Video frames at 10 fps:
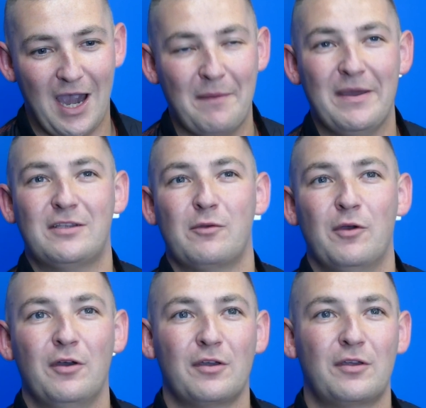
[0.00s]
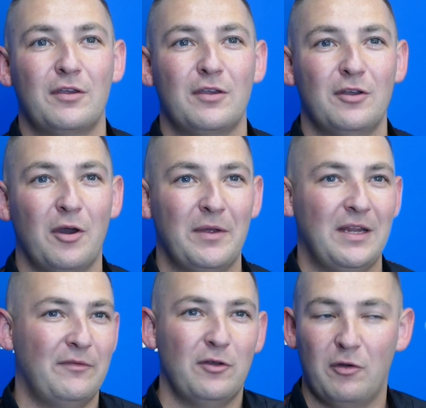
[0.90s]
I'm here to work. You know, I
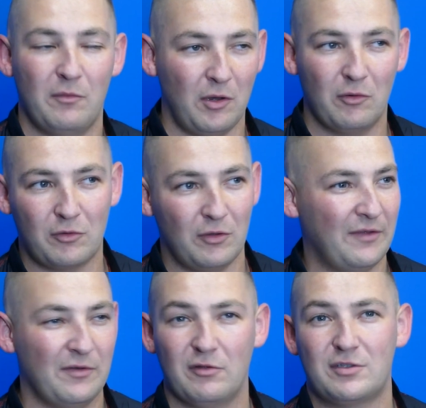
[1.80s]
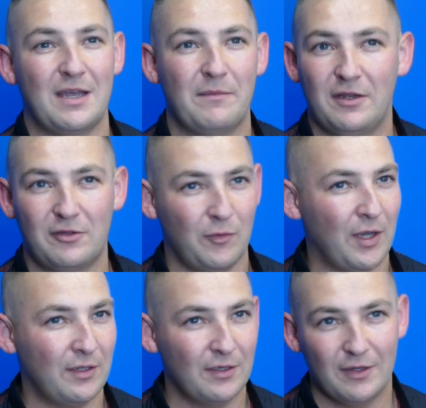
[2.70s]
mean, even though I'm local, even though it's 10 minutes
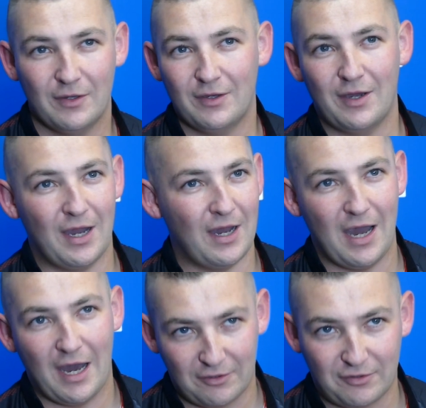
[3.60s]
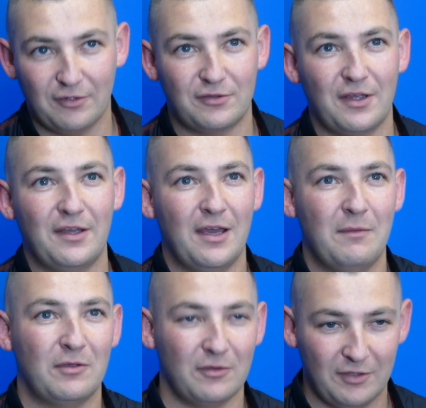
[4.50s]
away, I still stay here
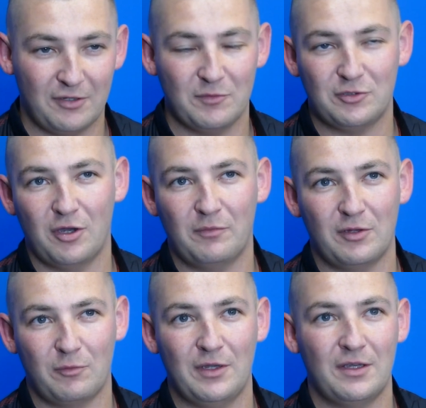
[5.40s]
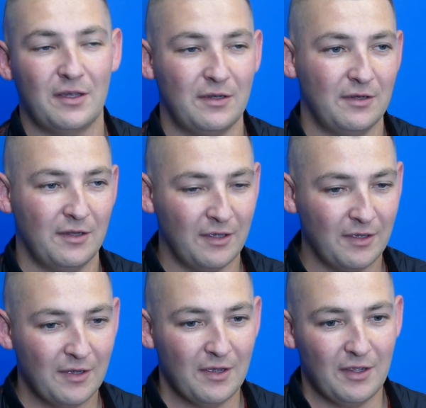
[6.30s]
because this is my job this week. And
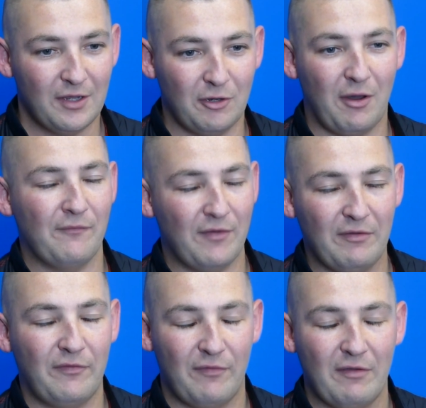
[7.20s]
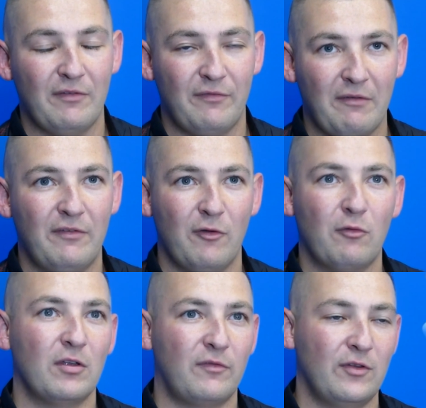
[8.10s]
you know, I'm very, very, very
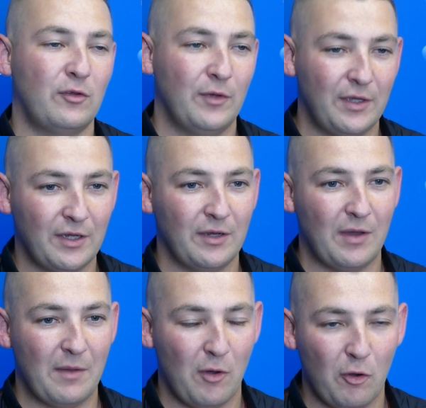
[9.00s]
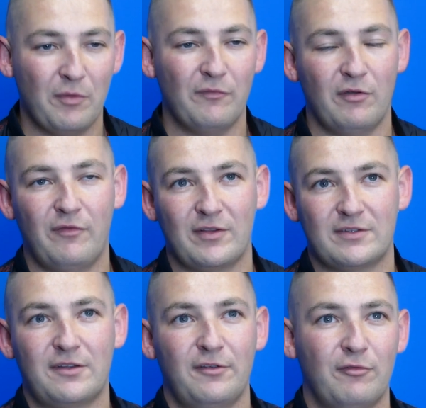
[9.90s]
focused for this week, and I'm hoping for a
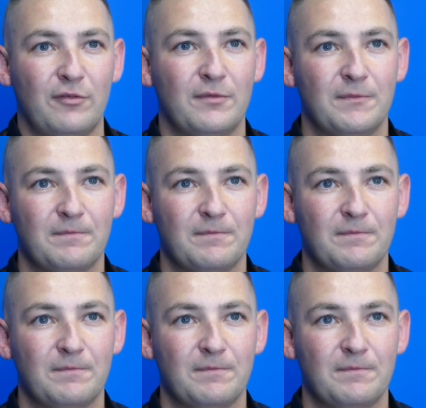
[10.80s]
fantastic run.